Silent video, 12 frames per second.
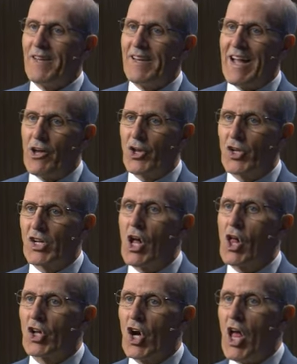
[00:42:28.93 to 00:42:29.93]
out on
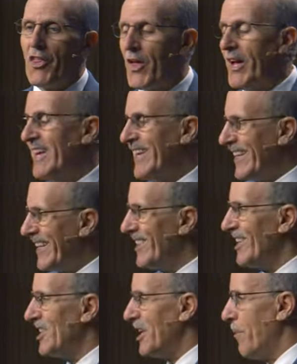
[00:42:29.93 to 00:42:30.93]
Golgotha. In
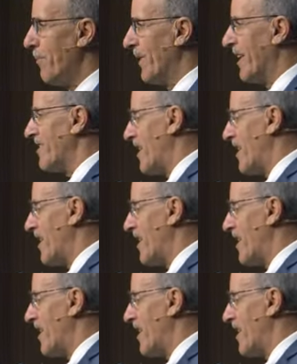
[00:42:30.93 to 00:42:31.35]
the temple at that